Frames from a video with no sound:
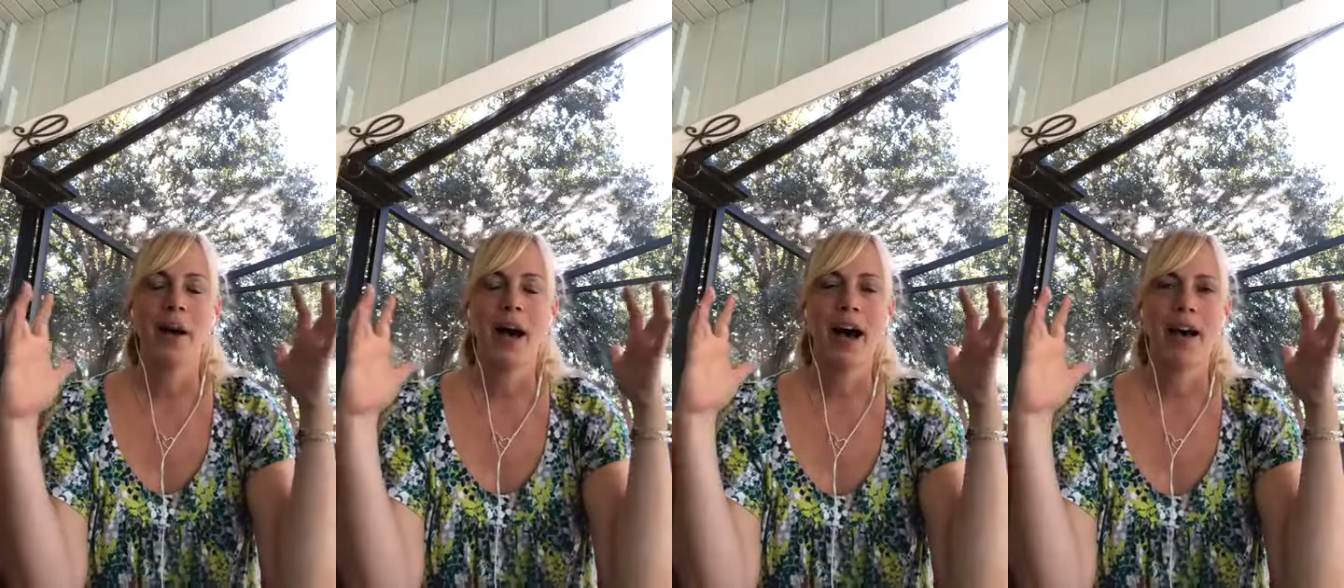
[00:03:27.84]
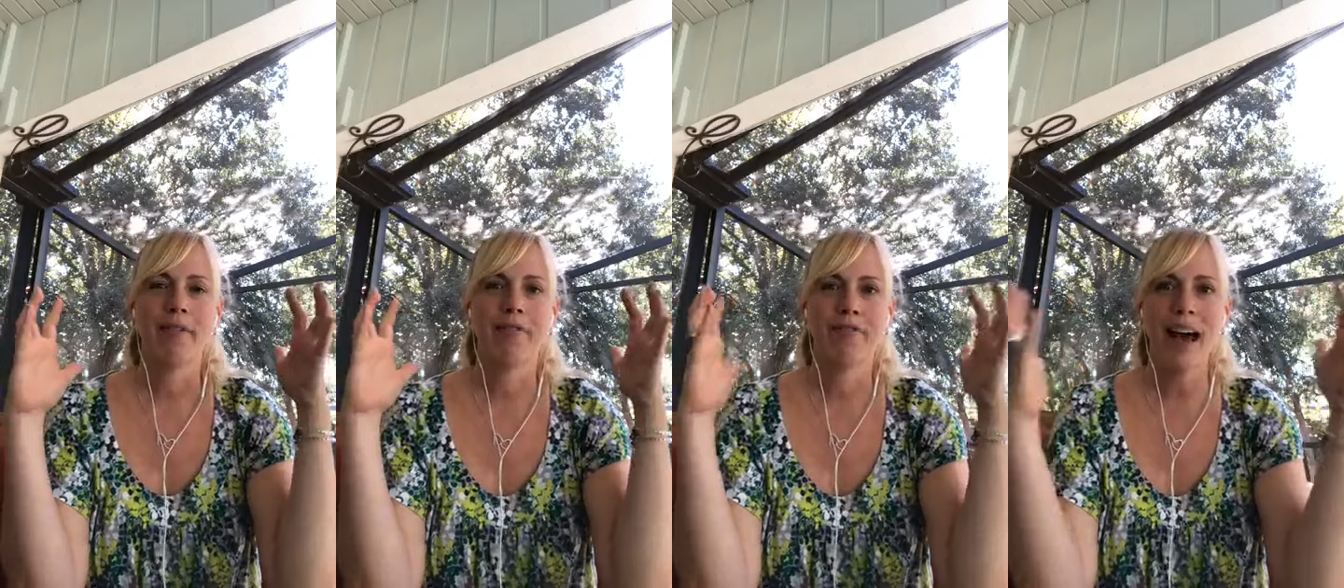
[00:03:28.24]

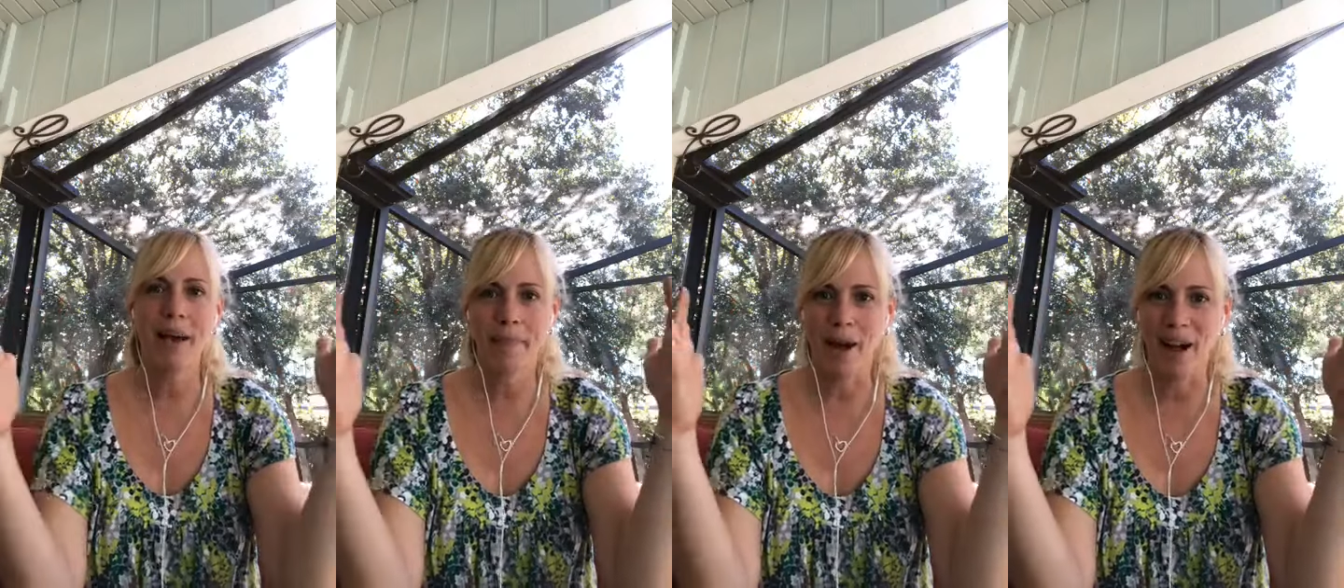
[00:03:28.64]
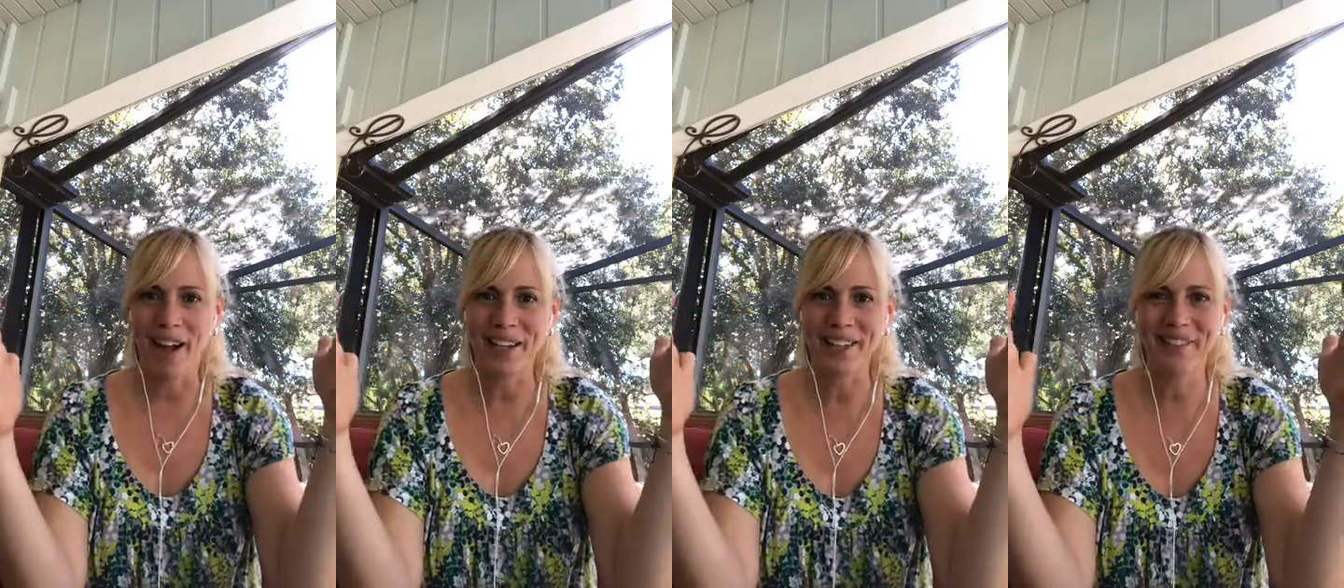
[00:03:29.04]
fat
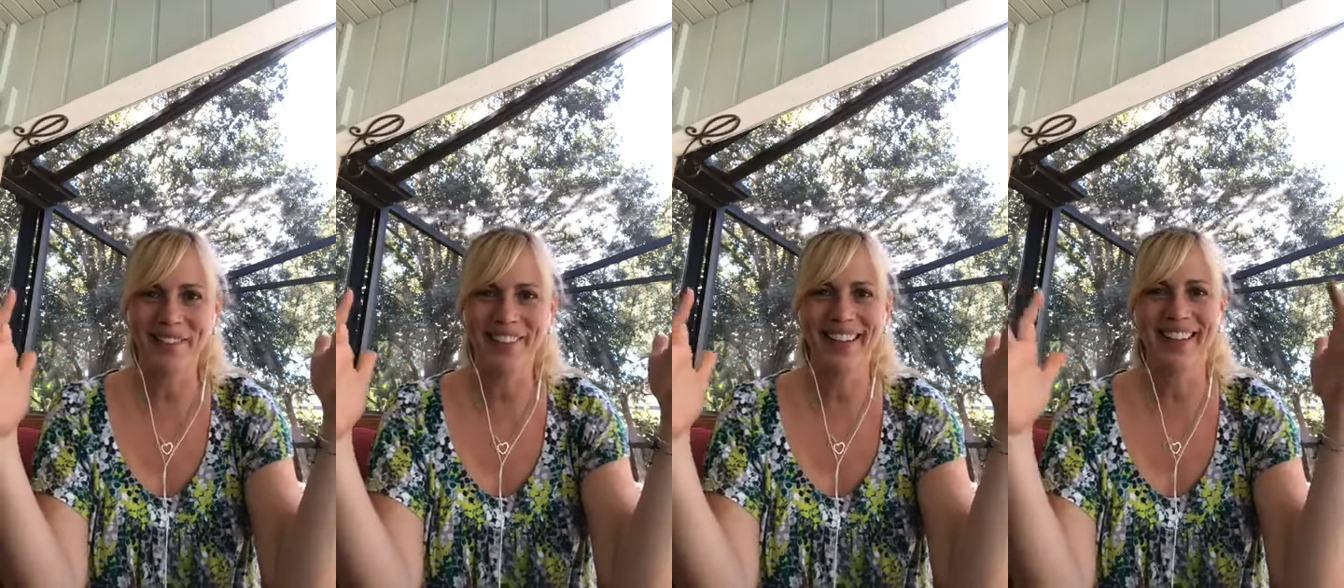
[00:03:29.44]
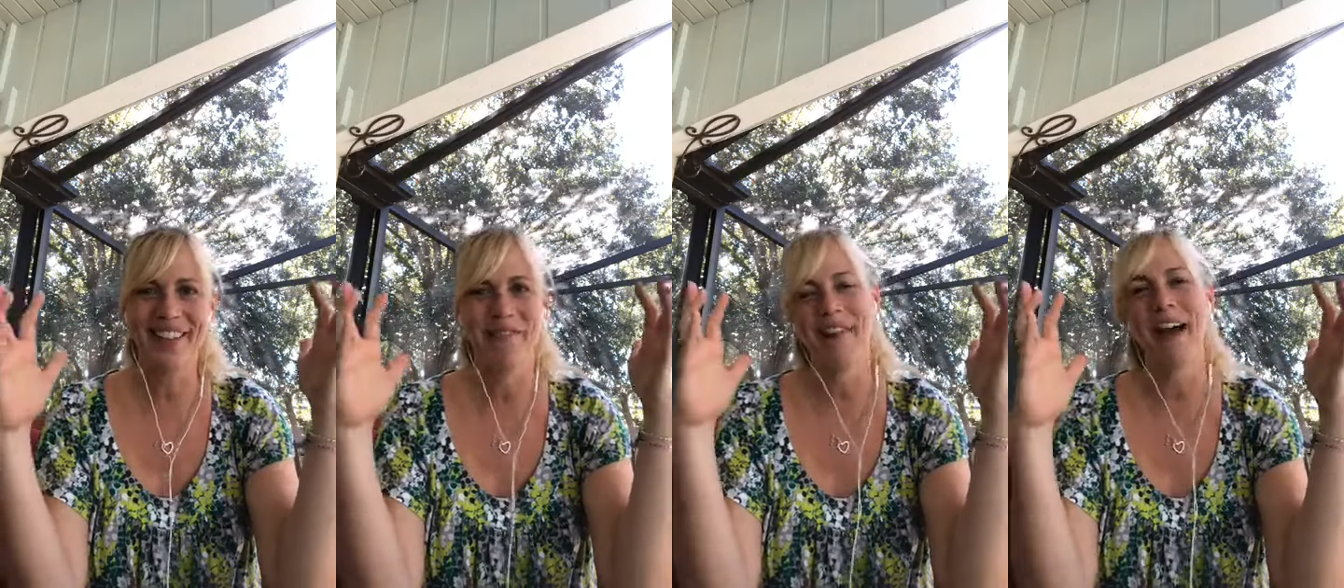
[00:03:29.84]
ball, if you will,
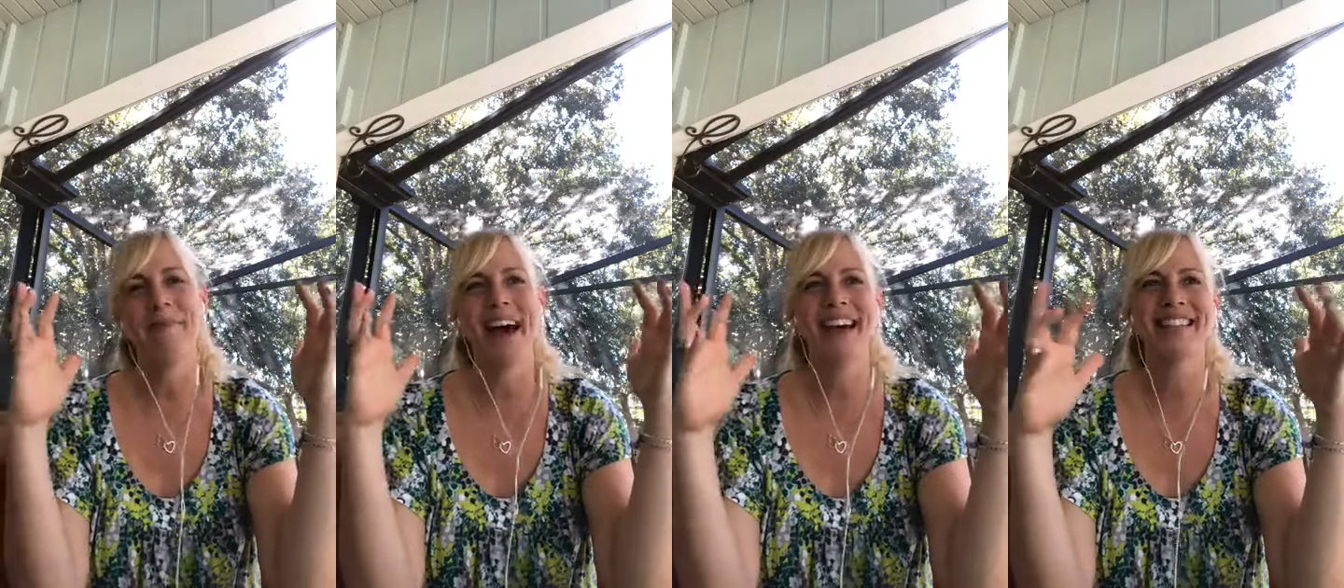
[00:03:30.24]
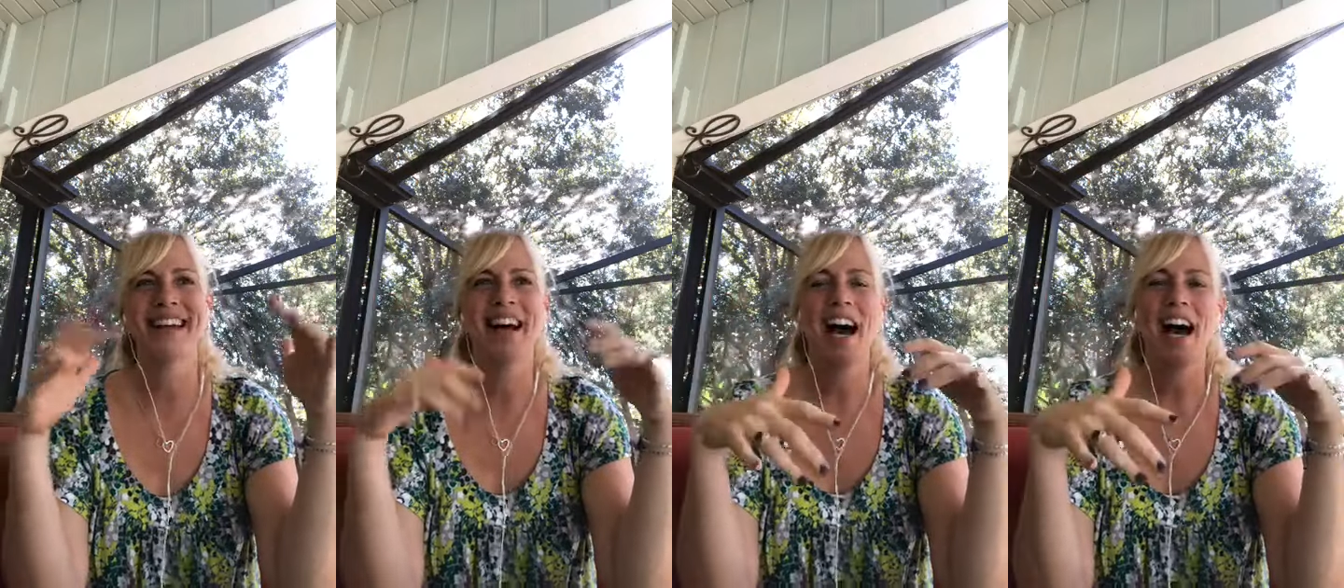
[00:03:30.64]
a fat mass
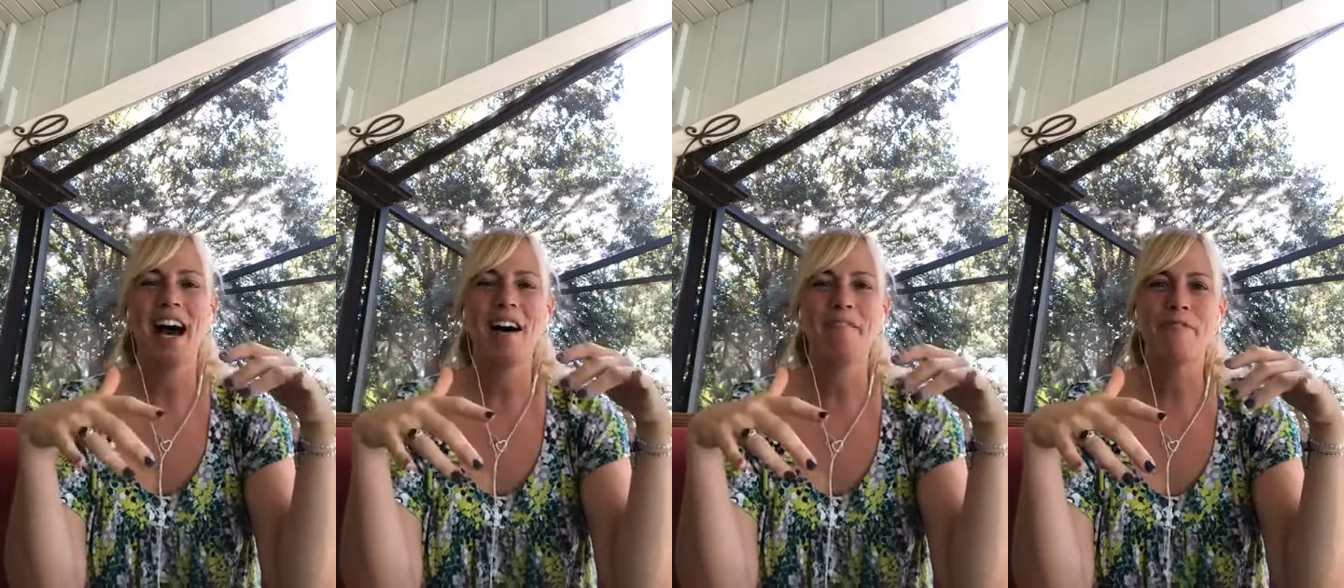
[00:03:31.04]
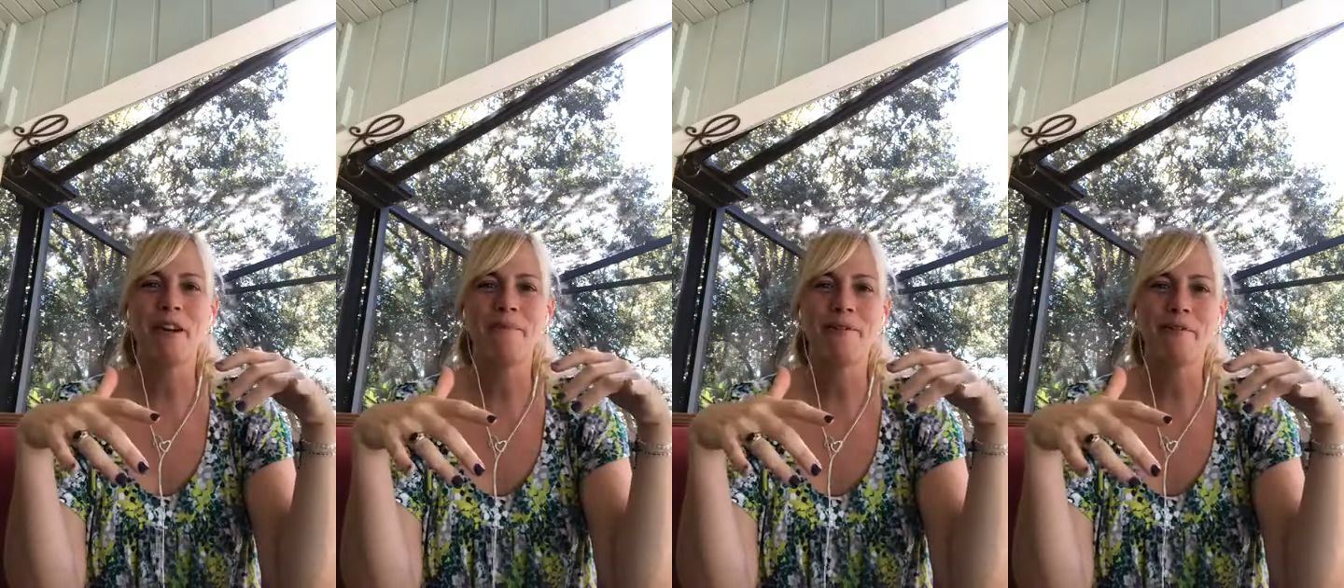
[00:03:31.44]

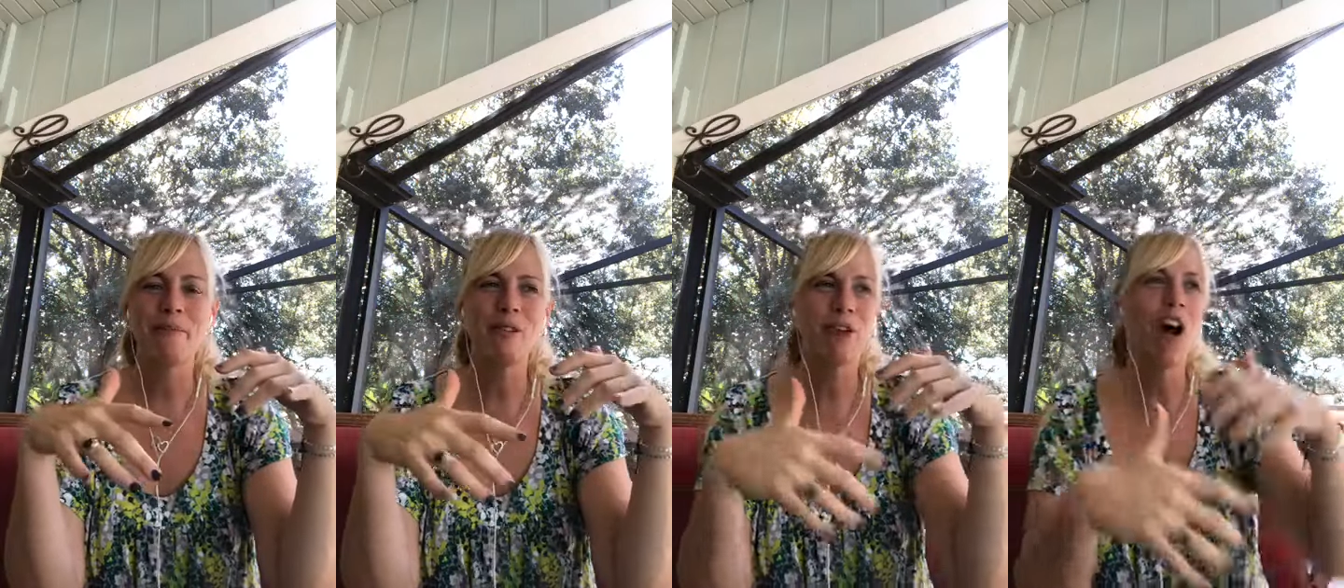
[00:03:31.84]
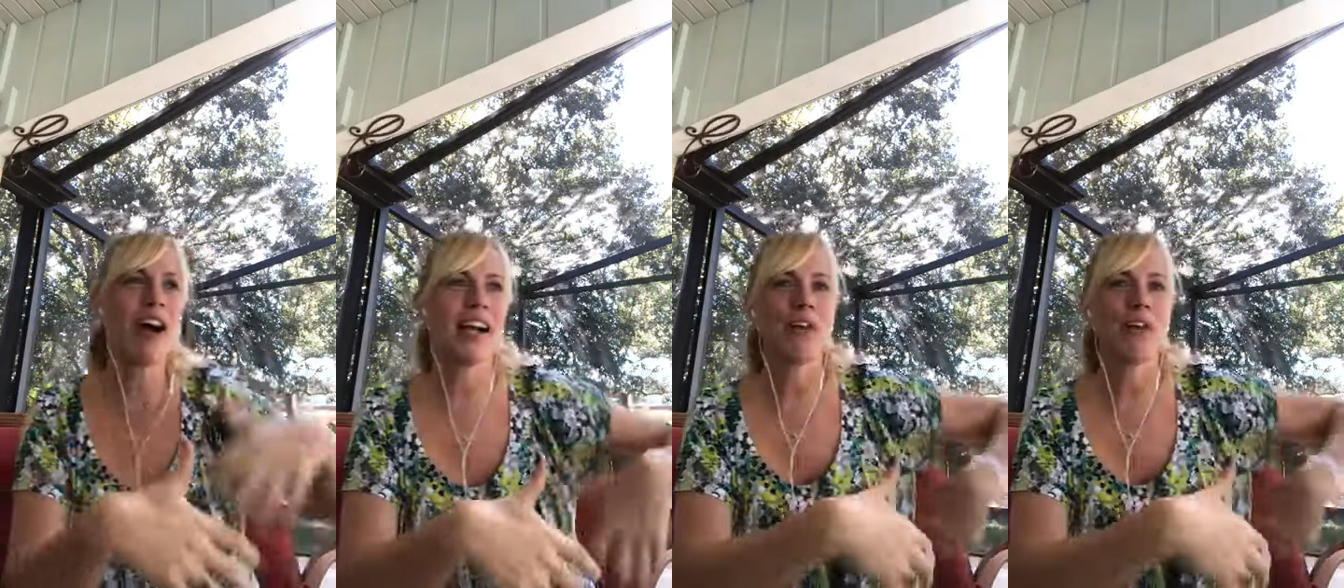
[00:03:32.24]
from a dog,